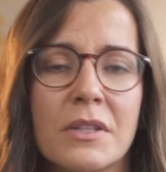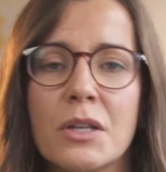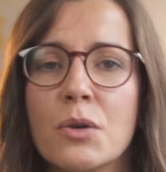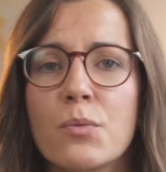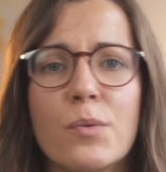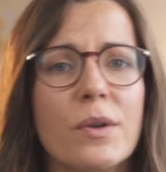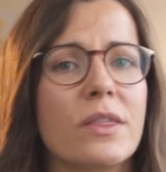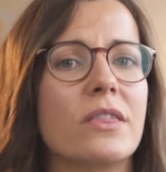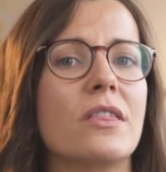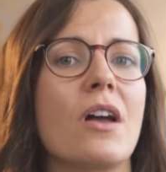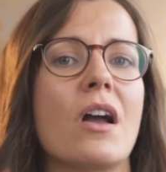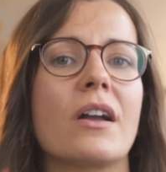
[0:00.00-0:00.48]

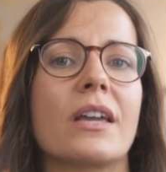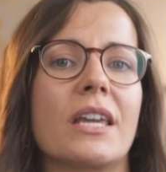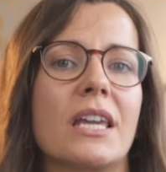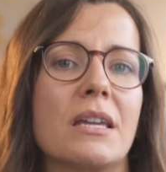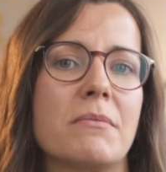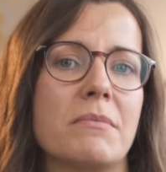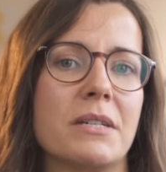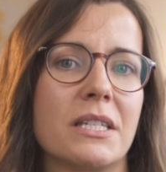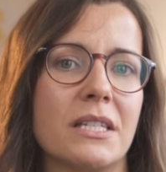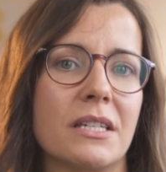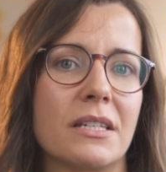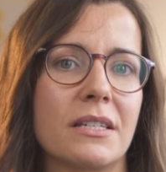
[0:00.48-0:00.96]
With dog
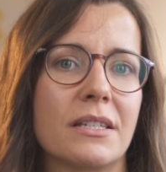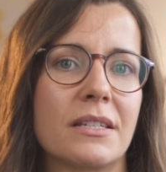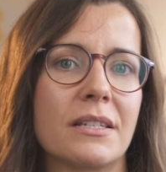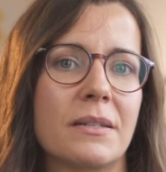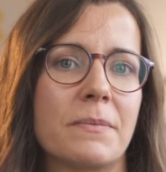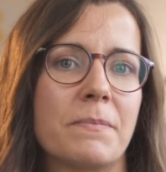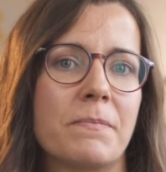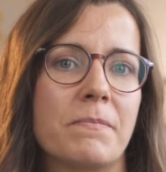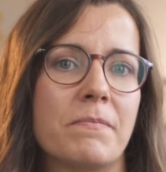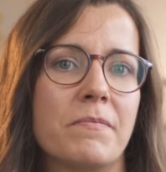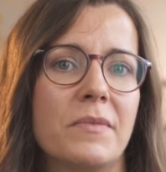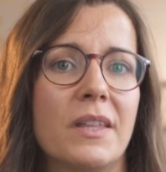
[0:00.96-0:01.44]
images,
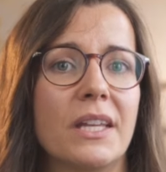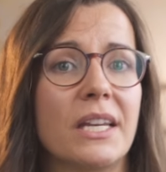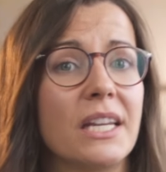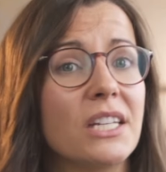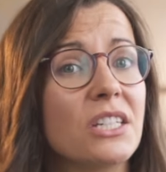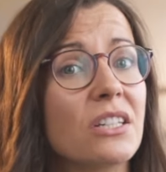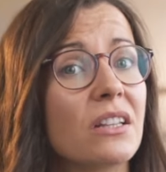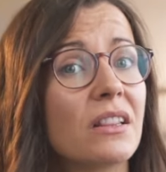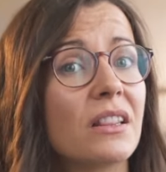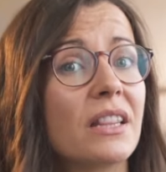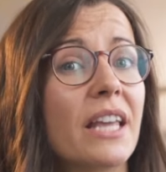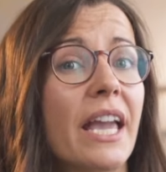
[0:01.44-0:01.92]
the
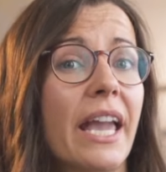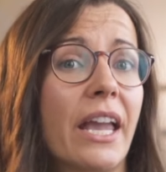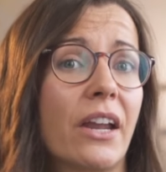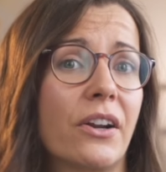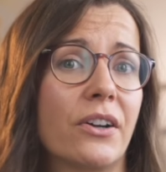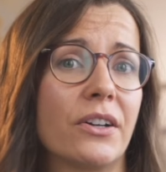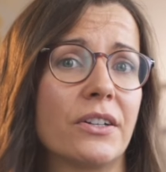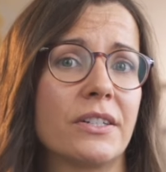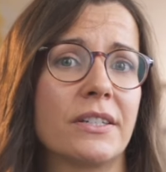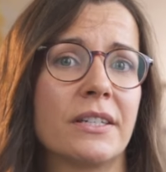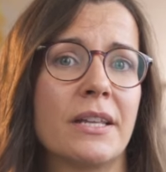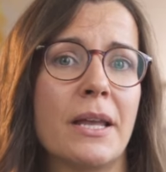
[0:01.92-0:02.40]
initial
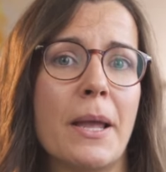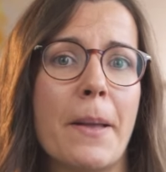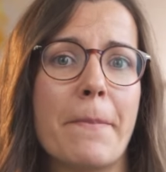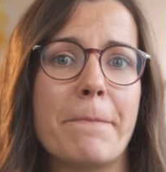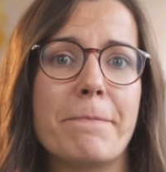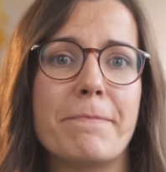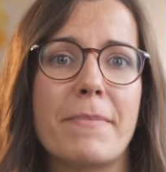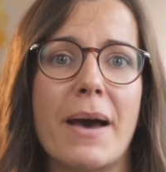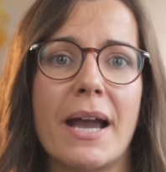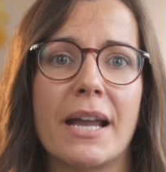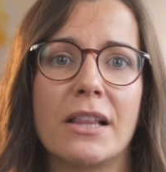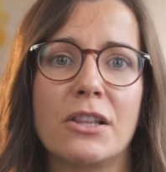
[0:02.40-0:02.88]
layers
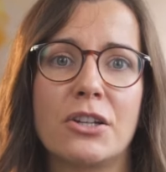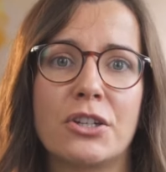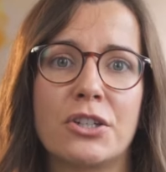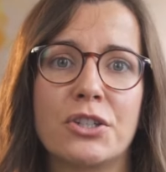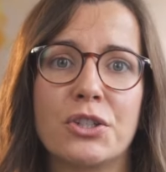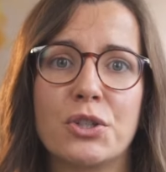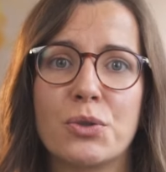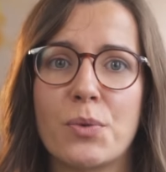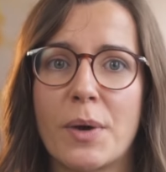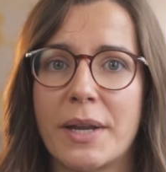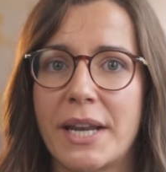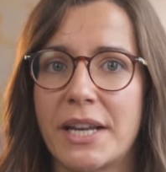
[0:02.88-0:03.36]
might learn
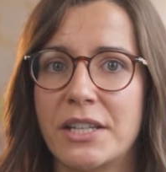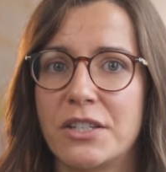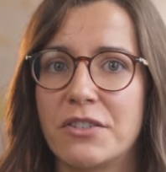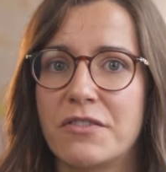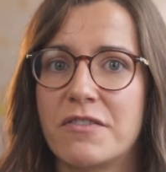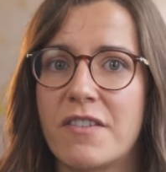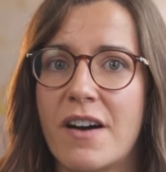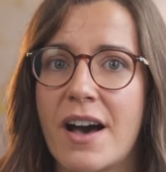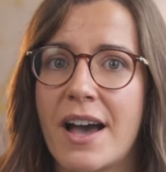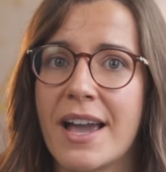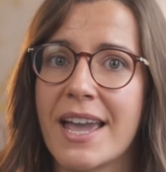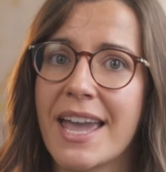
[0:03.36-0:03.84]
to
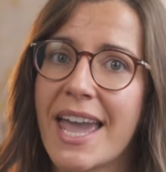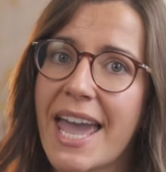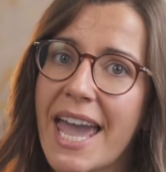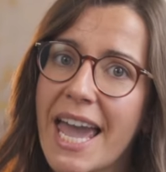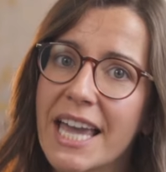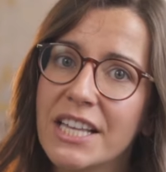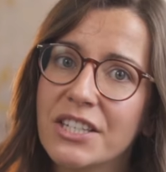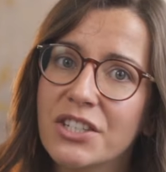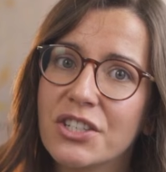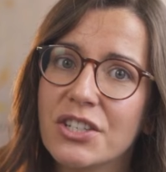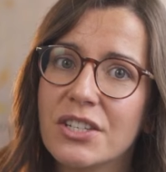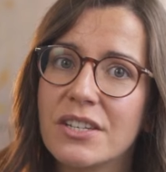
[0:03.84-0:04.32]
identify
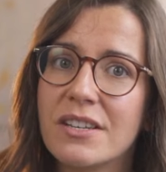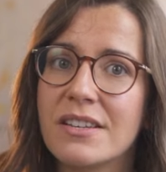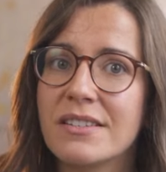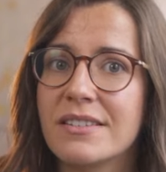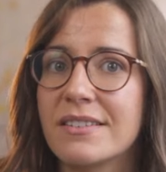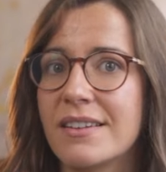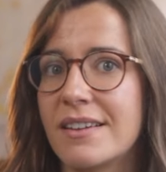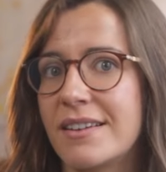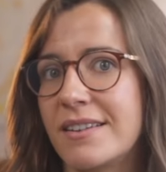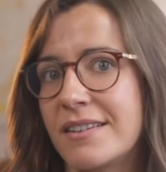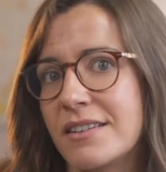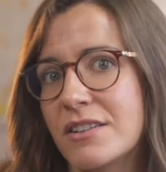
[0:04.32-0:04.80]
edges
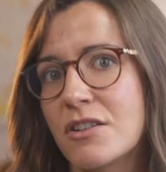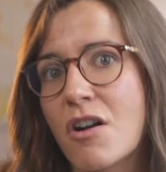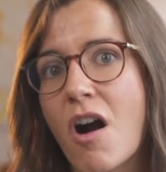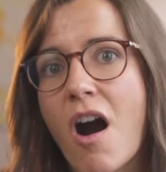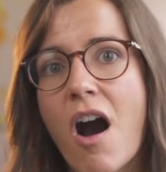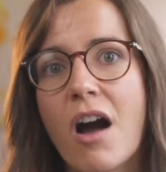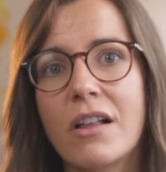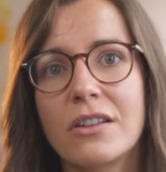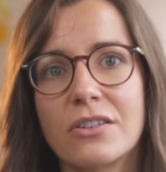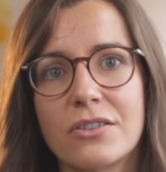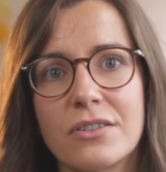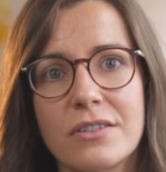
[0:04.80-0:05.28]
and
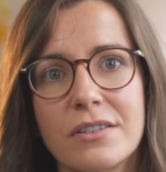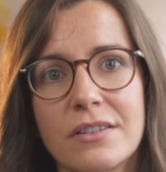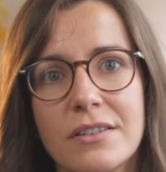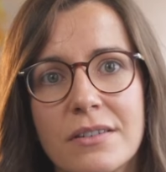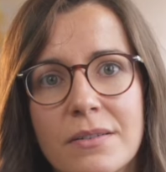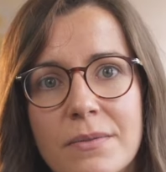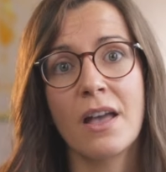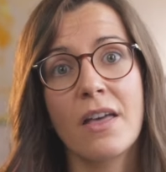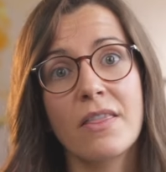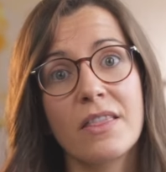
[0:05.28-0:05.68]
colors.